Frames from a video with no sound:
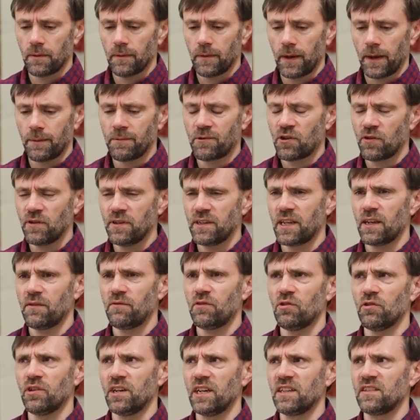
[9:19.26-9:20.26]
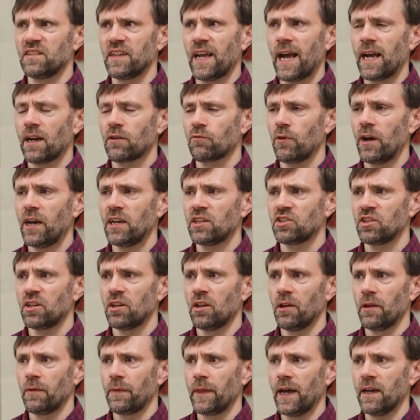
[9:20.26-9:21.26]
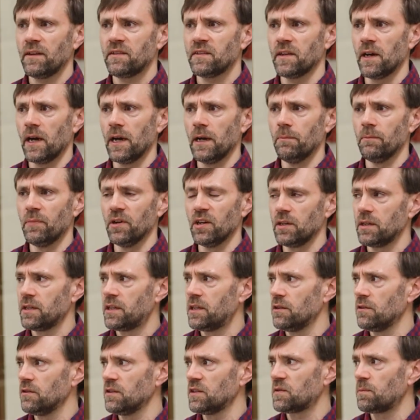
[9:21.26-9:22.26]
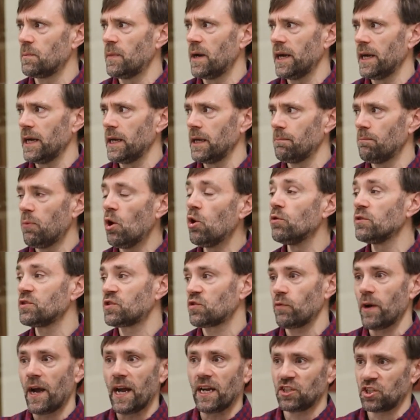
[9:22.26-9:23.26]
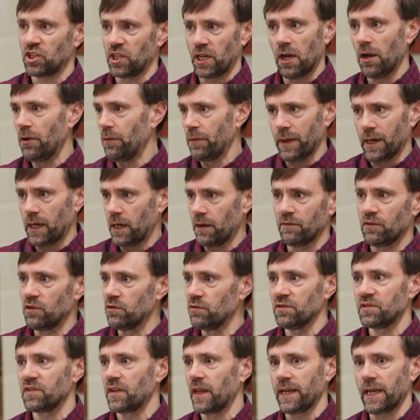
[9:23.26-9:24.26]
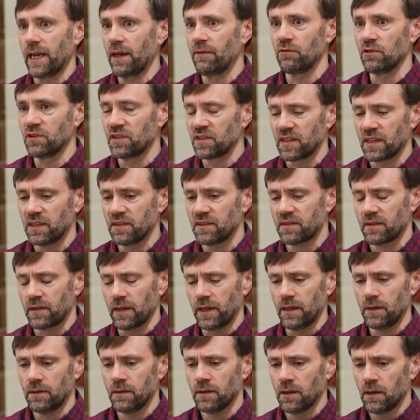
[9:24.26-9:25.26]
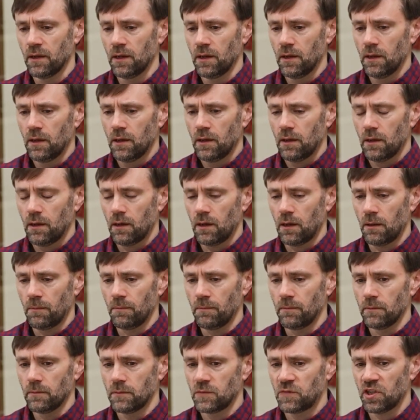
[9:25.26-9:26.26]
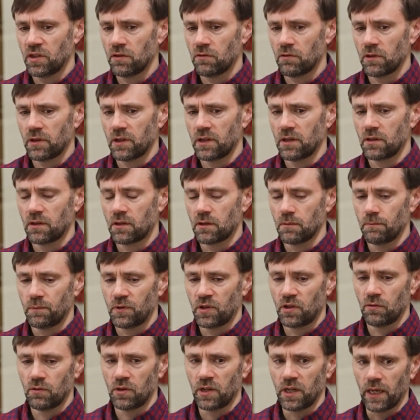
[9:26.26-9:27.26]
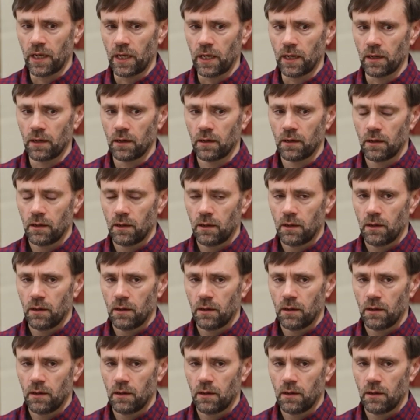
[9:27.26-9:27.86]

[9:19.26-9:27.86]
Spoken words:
couldn't give you an exact rationale at that time, but here's my post rationale that I've used like ever since then. Generally in computing,